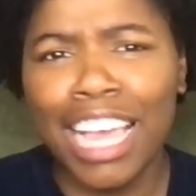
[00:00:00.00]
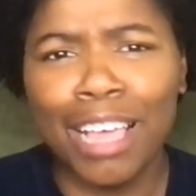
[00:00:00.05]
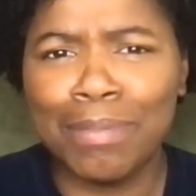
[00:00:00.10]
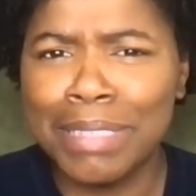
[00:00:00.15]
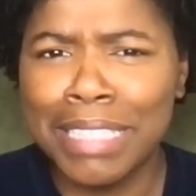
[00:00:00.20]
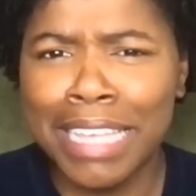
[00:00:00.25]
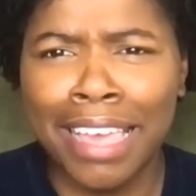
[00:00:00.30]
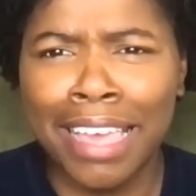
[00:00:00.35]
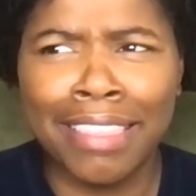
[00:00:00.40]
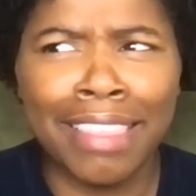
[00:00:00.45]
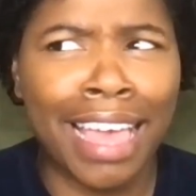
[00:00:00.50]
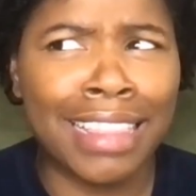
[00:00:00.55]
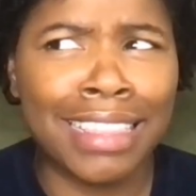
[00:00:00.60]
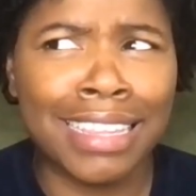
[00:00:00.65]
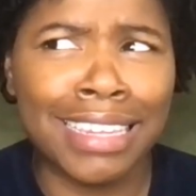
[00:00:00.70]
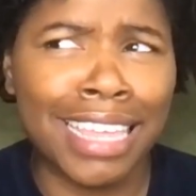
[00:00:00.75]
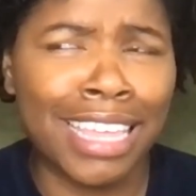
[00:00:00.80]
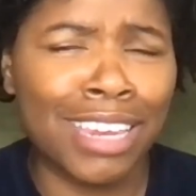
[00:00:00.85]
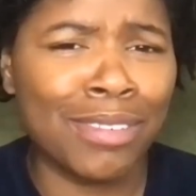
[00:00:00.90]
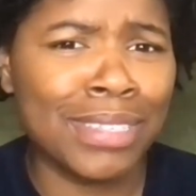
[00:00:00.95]
I kept saying that. And
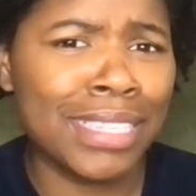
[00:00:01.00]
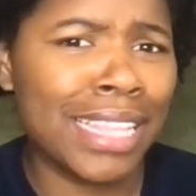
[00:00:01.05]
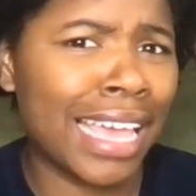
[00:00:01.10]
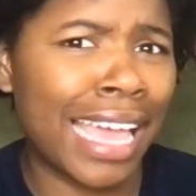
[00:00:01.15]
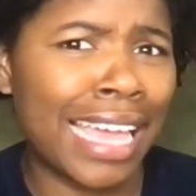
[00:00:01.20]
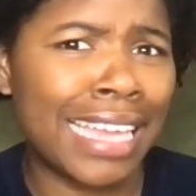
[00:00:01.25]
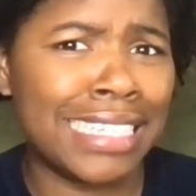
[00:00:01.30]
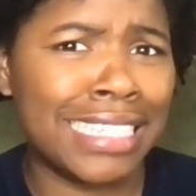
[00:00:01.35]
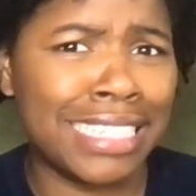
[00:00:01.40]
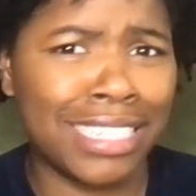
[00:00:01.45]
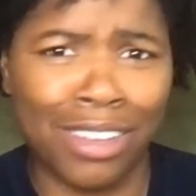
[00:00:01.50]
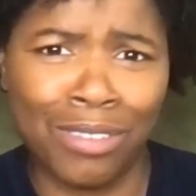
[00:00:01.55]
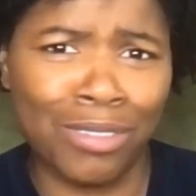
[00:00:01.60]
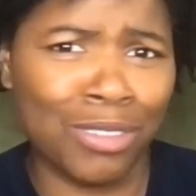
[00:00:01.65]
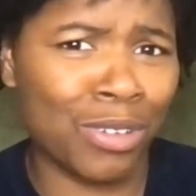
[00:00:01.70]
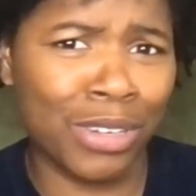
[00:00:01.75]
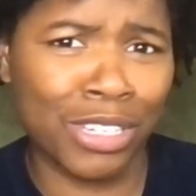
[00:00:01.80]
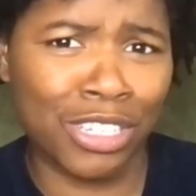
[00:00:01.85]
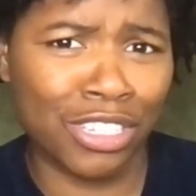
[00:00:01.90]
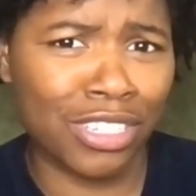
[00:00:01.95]
the lady was like, I don't
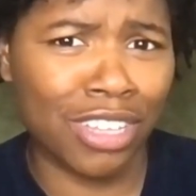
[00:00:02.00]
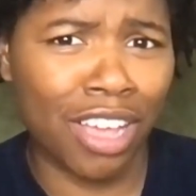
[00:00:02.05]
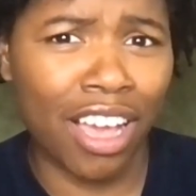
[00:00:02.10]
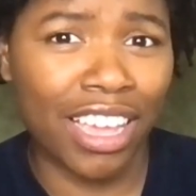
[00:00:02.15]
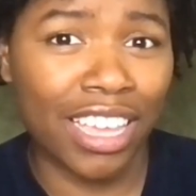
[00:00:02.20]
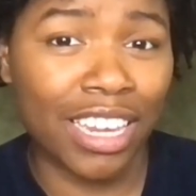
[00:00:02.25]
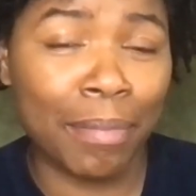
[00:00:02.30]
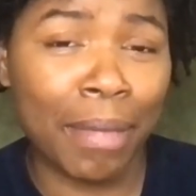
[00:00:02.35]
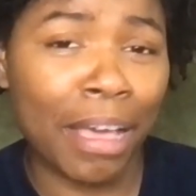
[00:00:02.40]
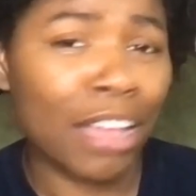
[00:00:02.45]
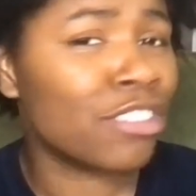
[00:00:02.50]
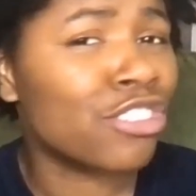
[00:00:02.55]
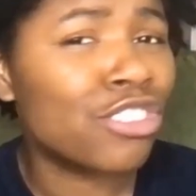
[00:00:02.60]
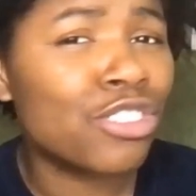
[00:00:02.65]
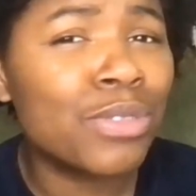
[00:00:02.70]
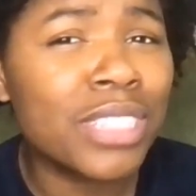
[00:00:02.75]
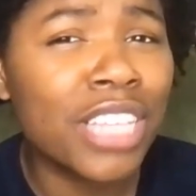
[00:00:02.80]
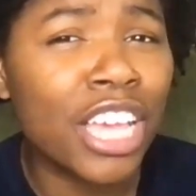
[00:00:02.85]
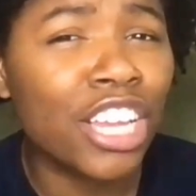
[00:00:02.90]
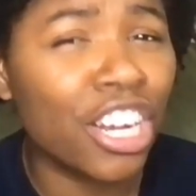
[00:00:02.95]
know what you're talking about. And
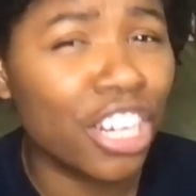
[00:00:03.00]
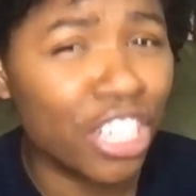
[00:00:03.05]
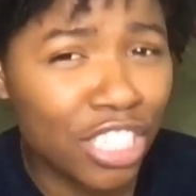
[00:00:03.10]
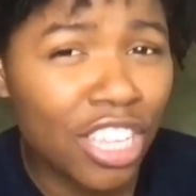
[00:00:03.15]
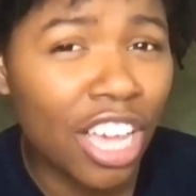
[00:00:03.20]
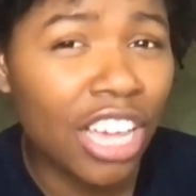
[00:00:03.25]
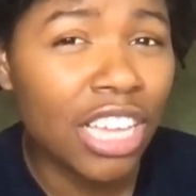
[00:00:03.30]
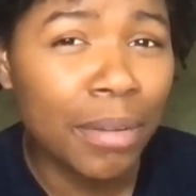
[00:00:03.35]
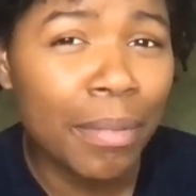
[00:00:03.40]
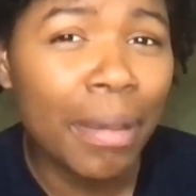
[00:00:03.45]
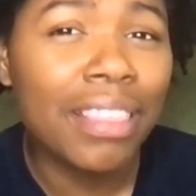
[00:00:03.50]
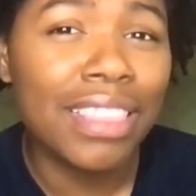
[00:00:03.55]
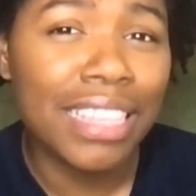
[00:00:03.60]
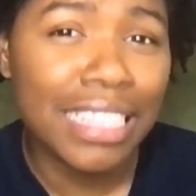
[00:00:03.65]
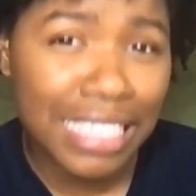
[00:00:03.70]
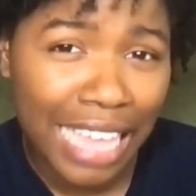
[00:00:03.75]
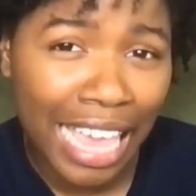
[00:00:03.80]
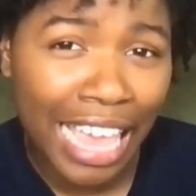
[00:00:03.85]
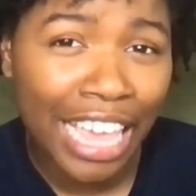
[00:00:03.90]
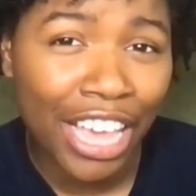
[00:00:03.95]
she was like, Are you talking about
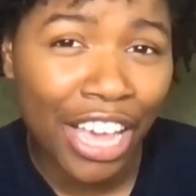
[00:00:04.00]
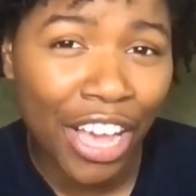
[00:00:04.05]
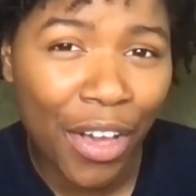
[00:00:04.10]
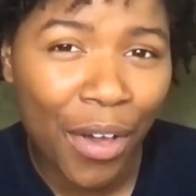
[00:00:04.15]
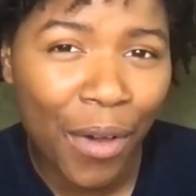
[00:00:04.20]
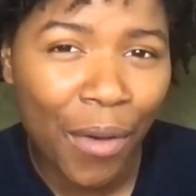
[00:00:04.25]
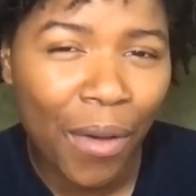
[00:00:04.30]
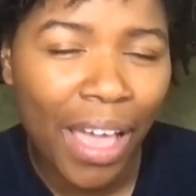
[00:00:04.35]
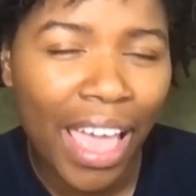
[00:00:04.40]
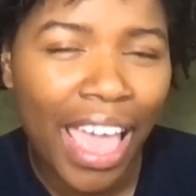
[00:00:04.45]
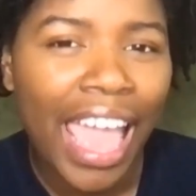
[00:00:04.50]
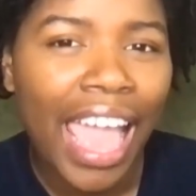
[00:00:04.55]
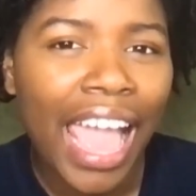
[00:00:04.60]
the tango?